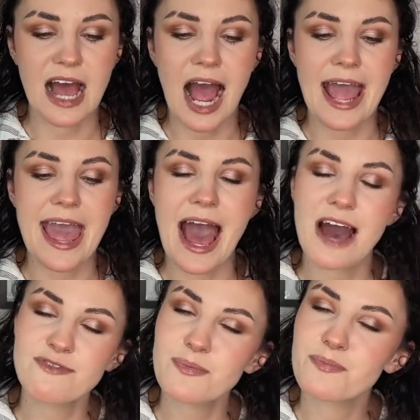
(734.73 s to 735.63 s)
I
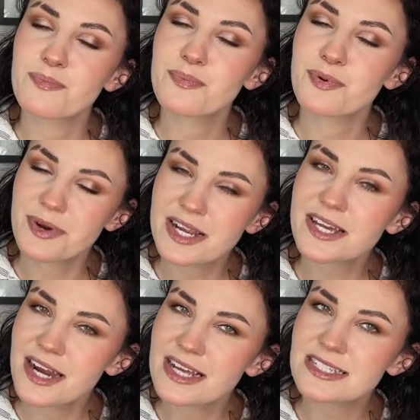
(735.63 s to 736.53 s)
have a pretty
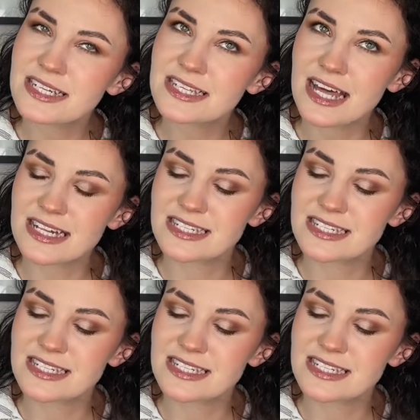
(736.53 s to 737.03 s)
good idea that